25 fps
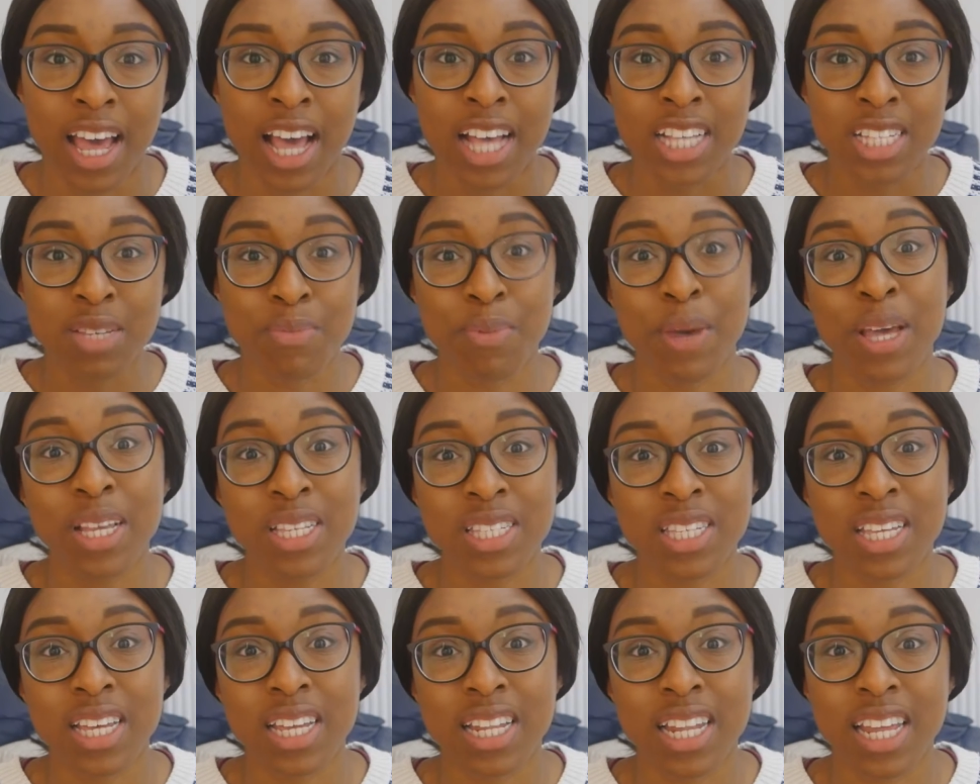So
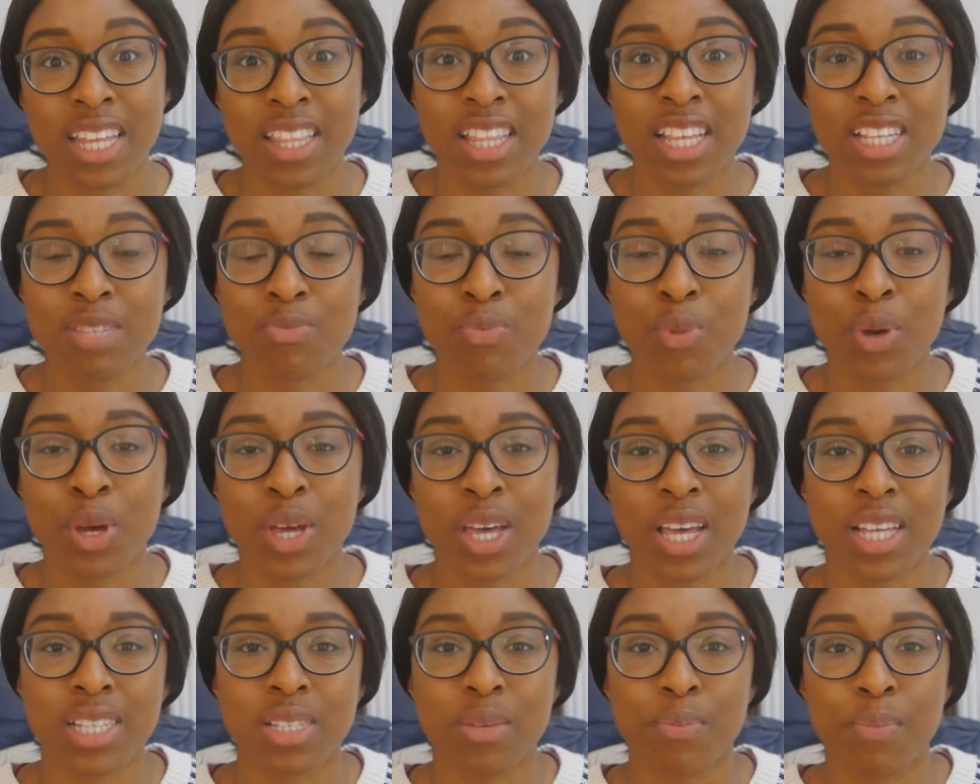basically this
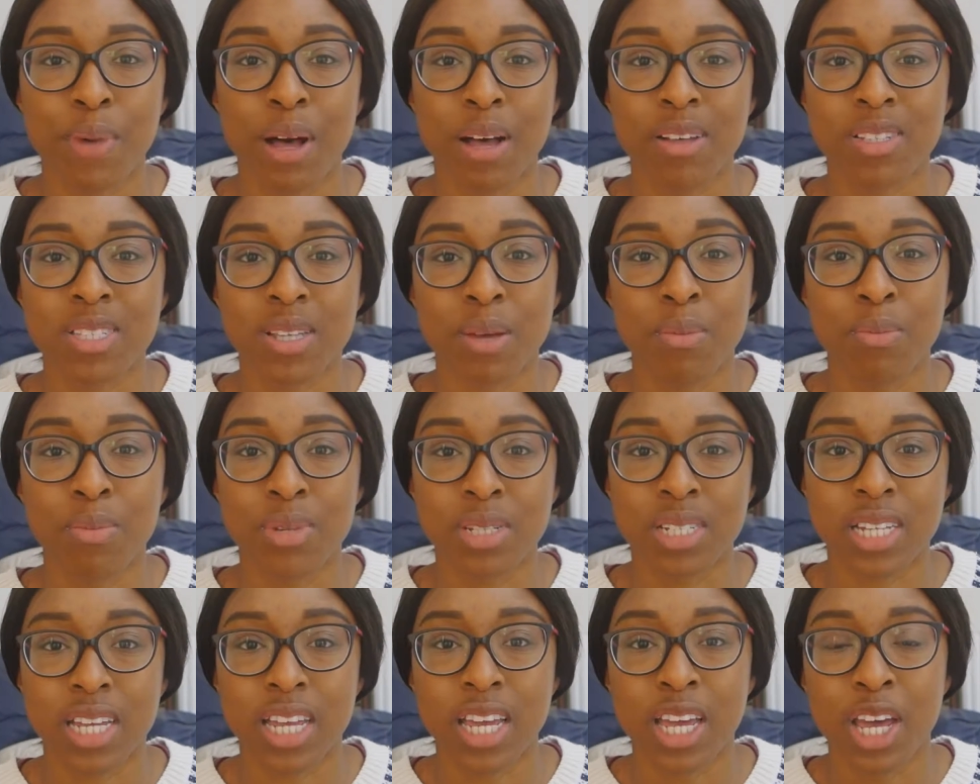book is about
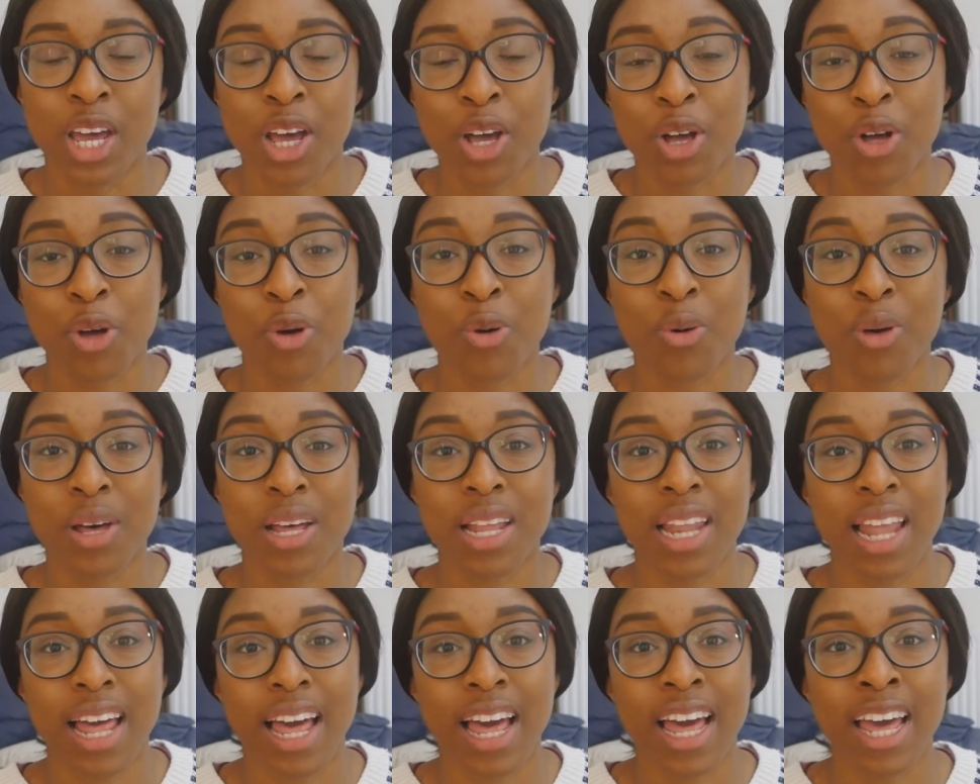somebody called
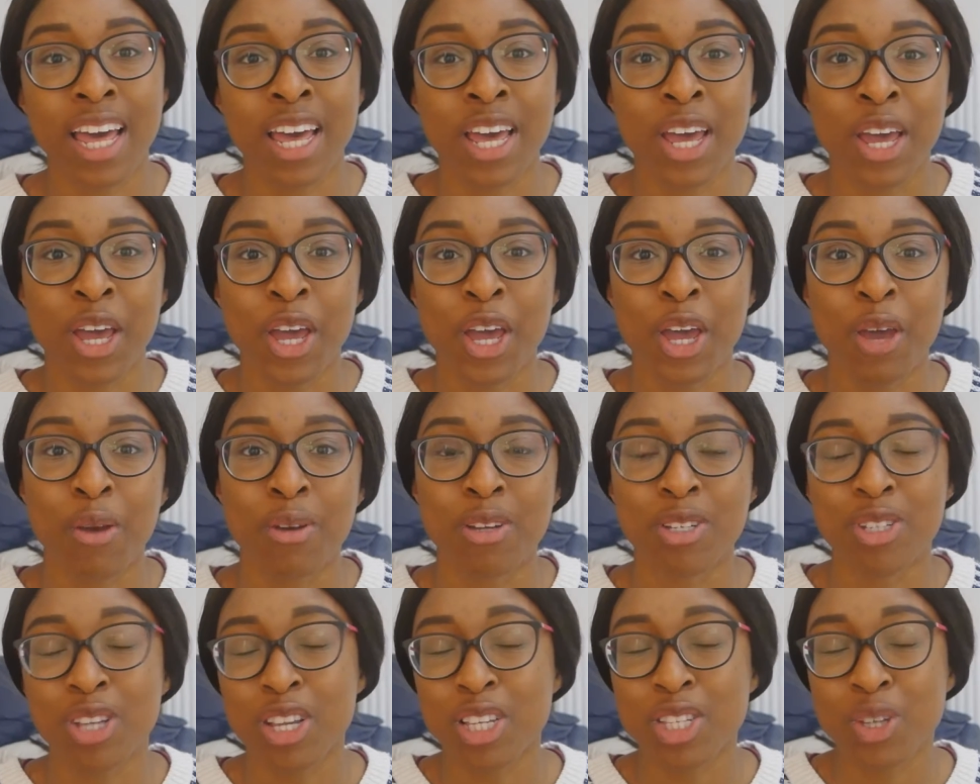Claire who
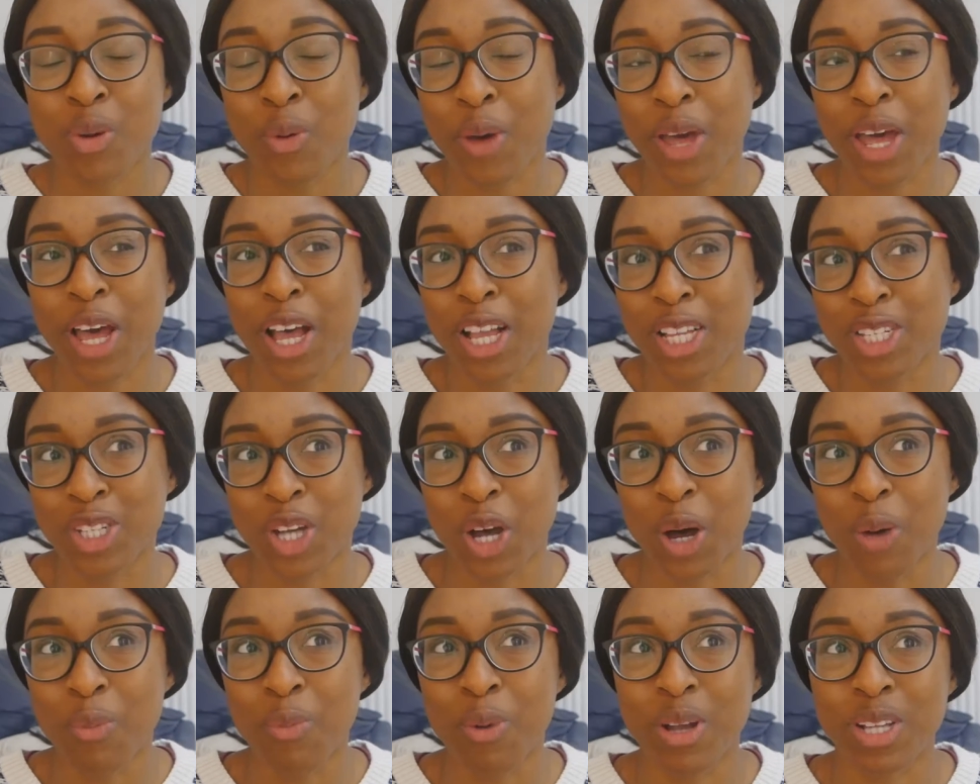has just quit her
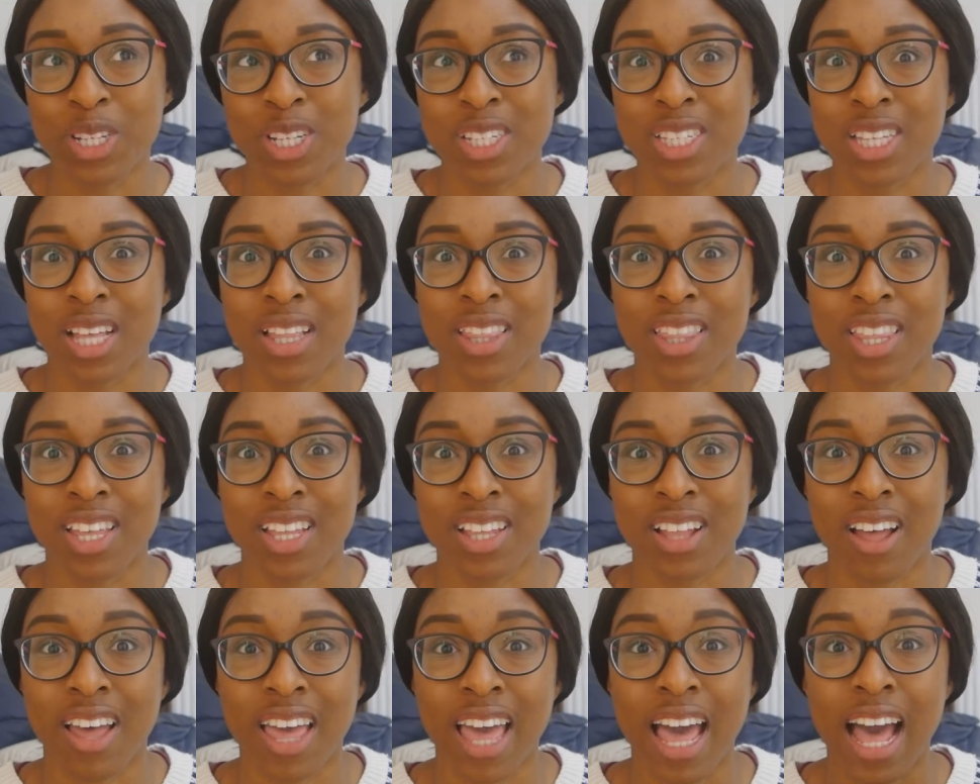job, which is
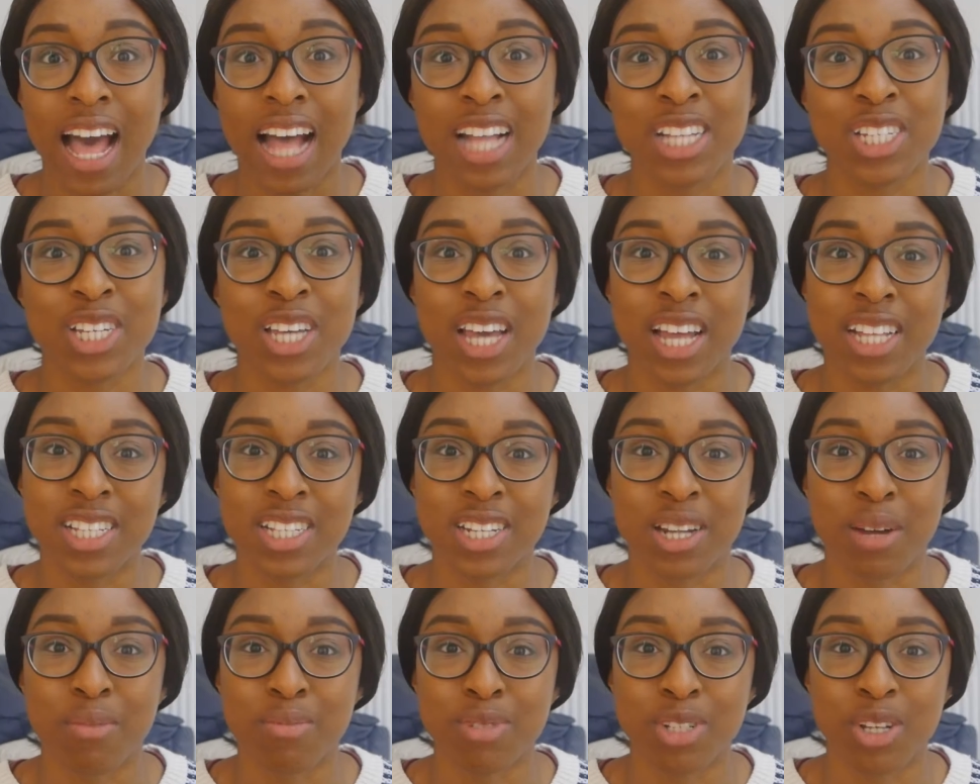something that I actually
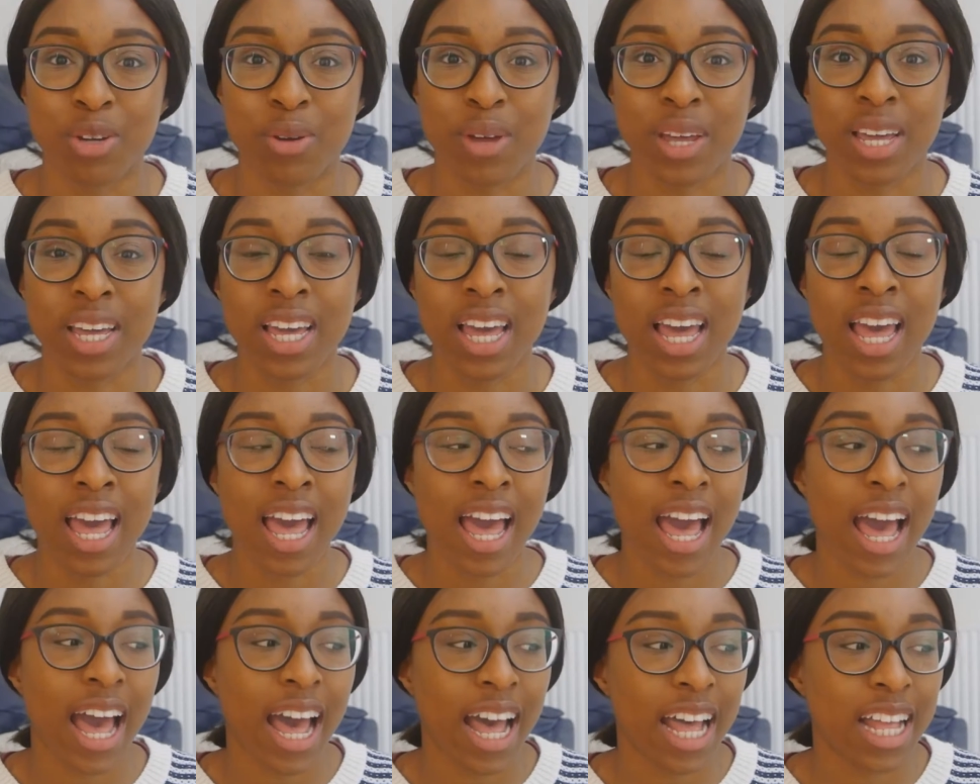ended up doing,
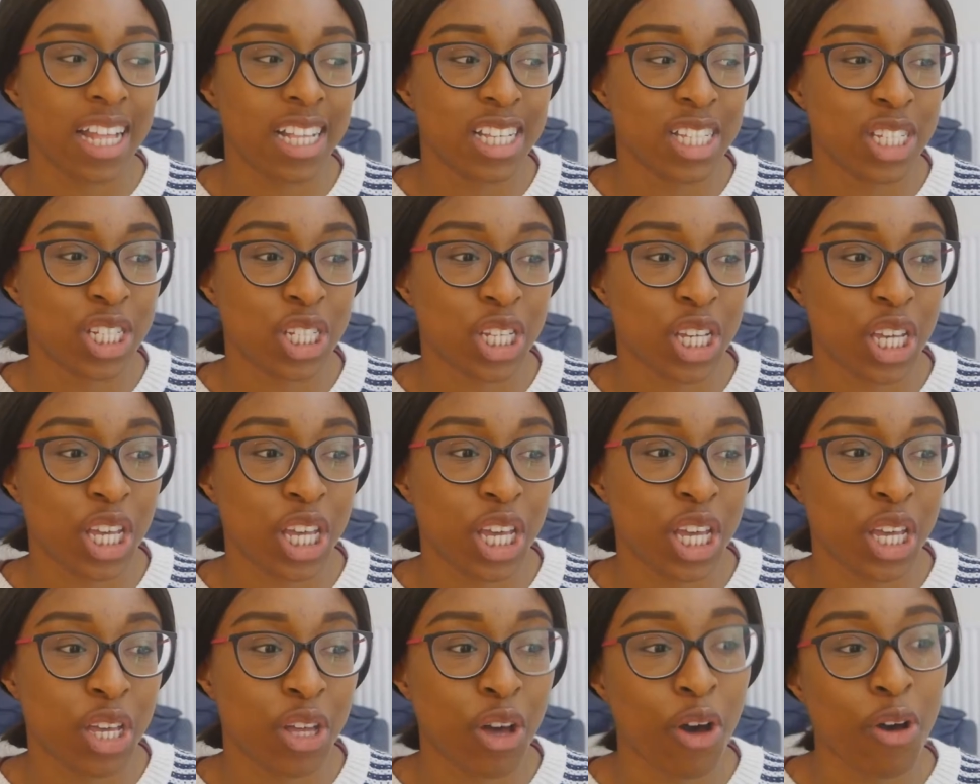and
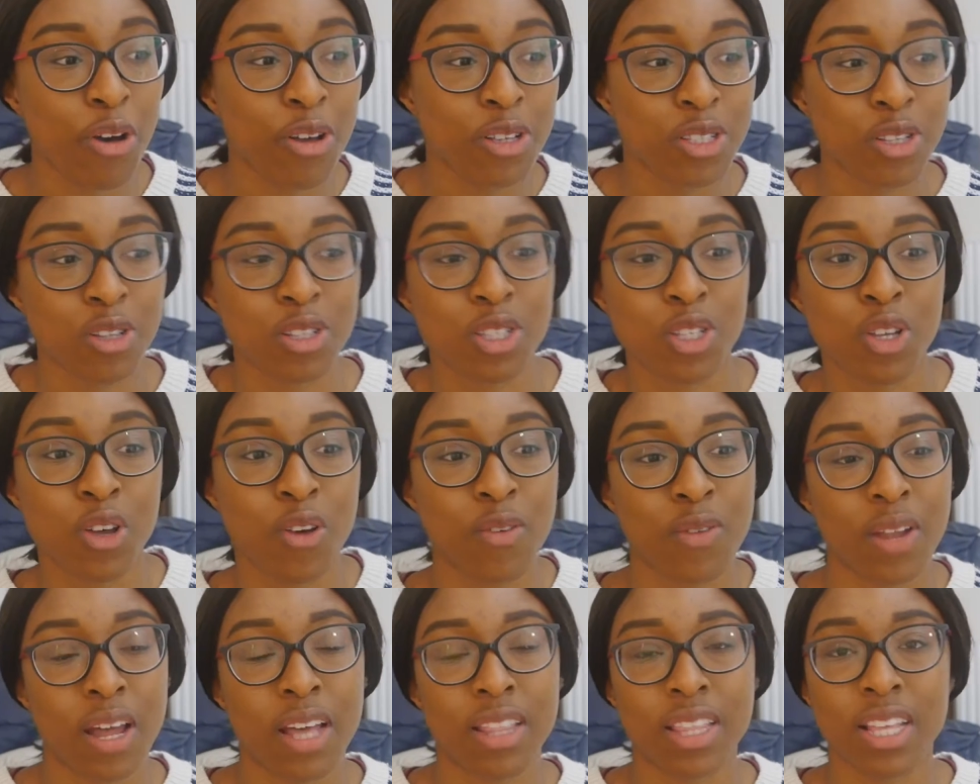she goes on
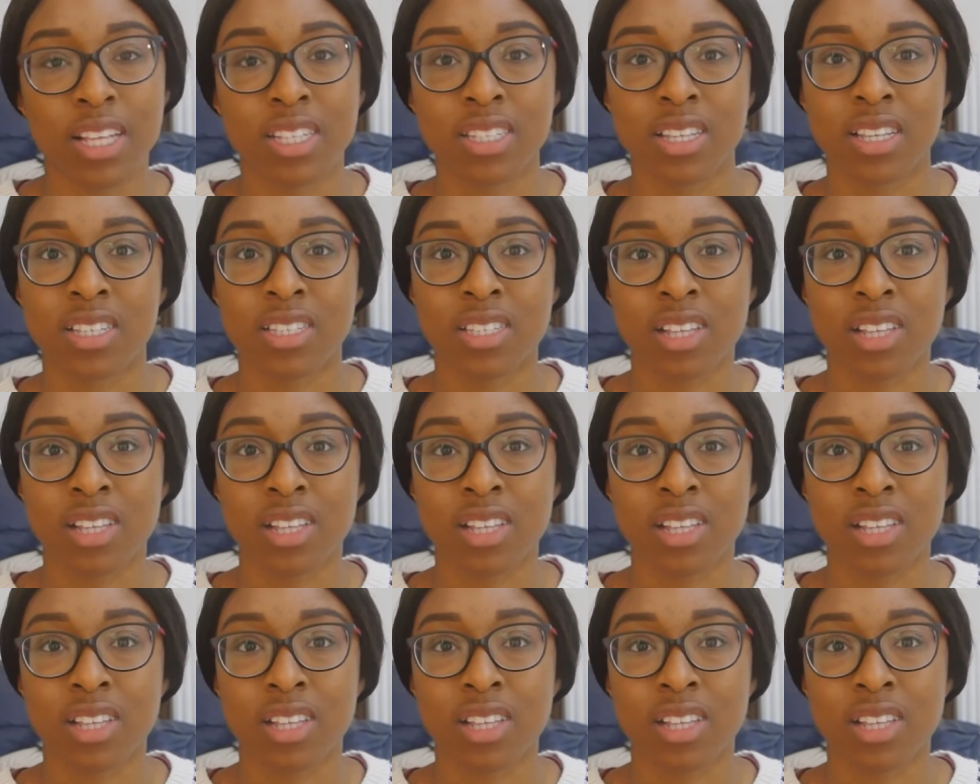sort of like this